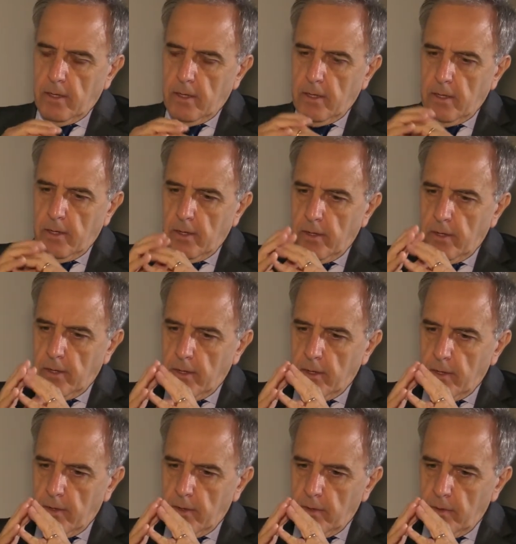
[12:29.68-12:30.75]

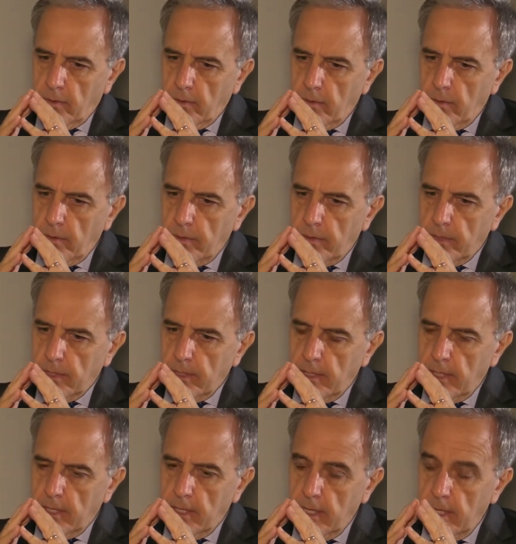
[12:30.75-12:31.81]
who
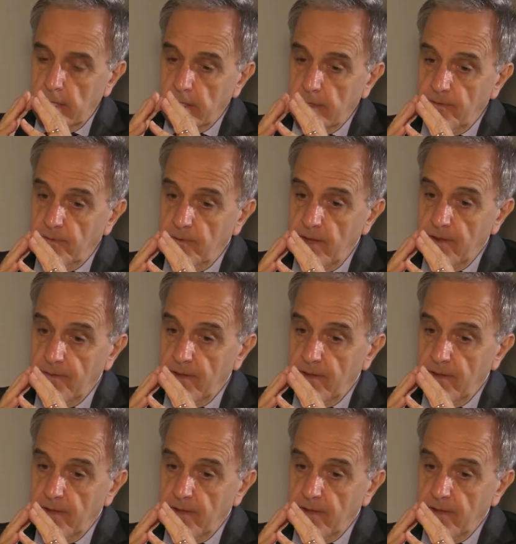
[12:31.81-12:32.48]
is a very,